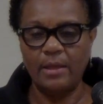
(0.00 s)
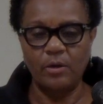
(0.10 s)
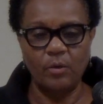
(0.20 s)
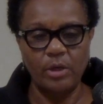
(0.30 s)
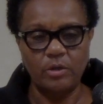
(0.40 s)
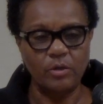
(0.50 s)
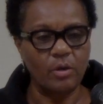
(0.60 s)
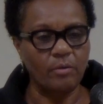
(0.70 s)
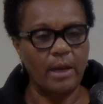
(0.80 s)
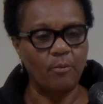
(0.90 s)
You know, he took
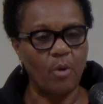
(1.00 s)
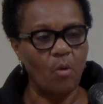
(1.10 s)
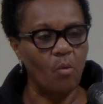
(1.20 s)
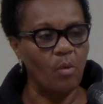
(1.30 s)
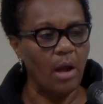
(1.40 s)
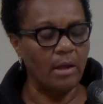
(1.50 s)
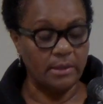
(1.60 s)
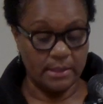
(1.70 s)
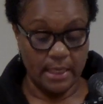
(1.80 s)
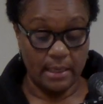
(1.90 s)
on that role. God
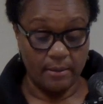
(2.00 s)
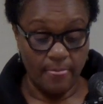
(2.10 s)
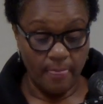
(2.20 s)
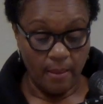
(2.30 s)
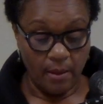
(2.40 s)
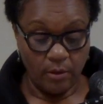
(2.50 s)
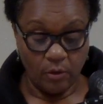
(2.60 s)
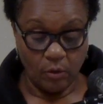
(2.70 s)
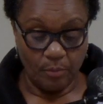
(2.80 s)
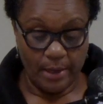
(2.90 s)
just had,
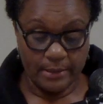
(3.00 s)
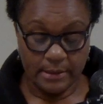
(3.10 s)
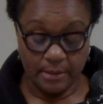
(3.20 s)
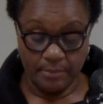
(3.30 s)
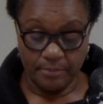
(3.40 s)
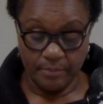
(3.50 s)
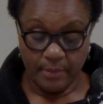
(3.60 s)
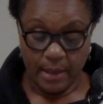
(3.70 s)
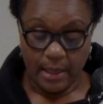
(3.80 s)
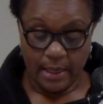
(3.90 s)
you know, blessed him
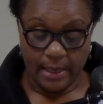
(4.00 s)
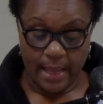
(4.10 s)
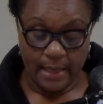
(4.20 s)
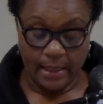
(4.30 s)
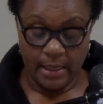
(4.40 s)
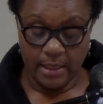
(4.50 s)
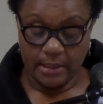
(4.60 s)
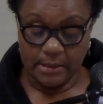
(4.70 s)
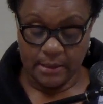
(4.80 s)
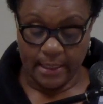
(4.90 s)
in that. And here,
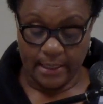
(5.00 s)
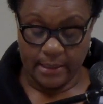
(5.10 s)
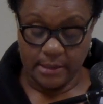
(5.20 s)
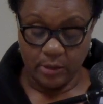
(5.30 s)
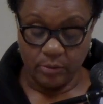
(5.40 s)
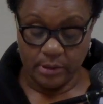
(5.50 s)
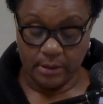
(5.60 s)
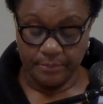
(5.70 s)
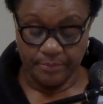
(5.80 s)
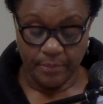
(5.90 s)
this lady, she was
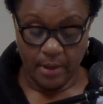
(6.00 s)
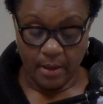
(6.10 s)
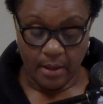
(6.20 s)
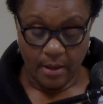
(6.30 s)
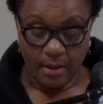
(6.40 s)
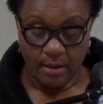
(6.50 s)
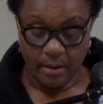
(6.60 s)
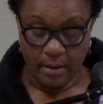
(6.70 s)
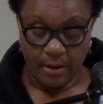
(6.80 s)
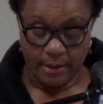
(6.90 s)
a
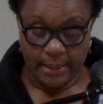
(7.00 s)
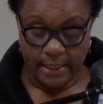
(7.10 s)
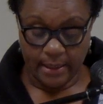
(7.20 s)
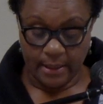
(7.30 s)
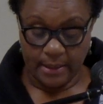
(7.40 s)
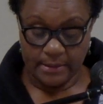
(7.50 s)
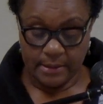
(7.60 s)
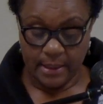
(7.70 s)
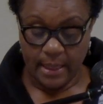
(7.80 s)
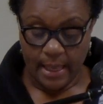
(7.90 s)
uh, a
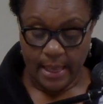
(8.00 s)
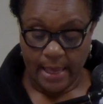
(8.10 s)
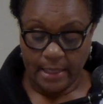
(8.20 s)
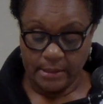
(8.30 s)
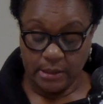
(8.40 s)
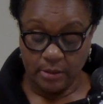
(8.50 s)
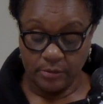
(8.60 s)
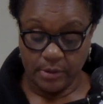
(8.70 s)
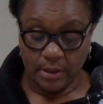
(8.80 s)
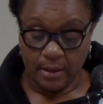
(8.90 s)
deaconess, and she
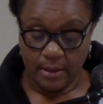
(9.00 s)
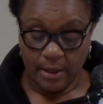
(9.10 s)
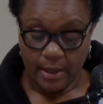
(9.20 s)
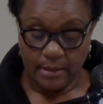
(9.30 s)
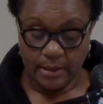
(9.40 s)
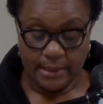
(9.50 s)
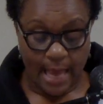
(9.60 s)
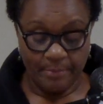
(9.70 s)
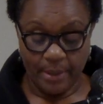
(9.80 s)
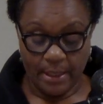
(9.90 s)
was uh, the
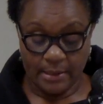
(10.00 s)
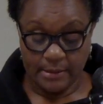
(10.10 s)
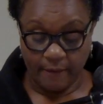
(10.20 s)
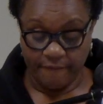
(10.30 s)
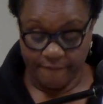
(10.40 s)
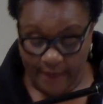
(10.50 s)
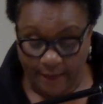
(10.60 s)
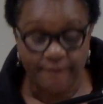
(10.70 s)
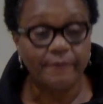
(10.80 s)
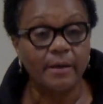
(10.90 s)
topic is a
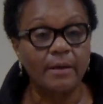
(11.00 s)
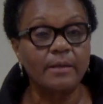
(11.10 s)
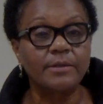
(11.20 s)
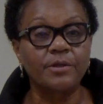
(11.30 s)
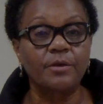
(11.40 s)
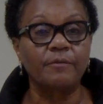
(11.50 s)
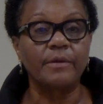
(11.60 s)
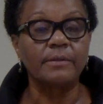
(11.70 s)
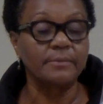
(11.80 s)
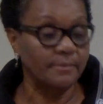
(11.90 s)
faithful
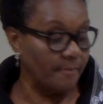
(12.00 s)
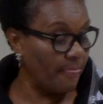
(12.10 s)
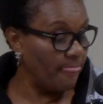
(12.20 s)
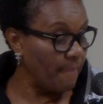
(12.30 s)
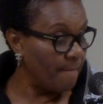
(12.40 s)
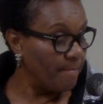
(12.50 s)
servant. All right.